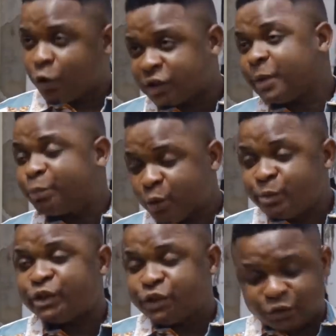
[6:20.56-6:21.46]
course. I
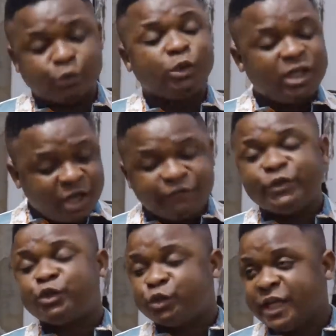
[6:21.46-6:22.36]
promised to love
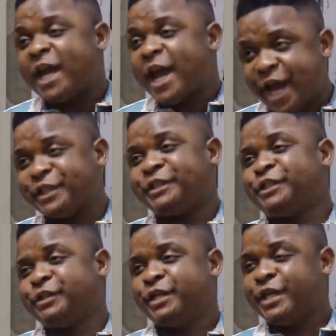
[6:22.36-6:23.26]
you to the end.
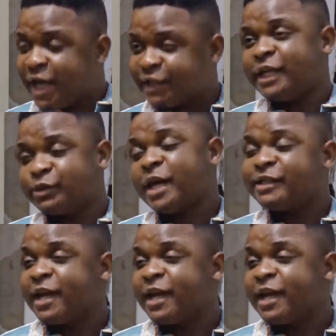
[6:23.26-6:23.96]
Yes, that's what I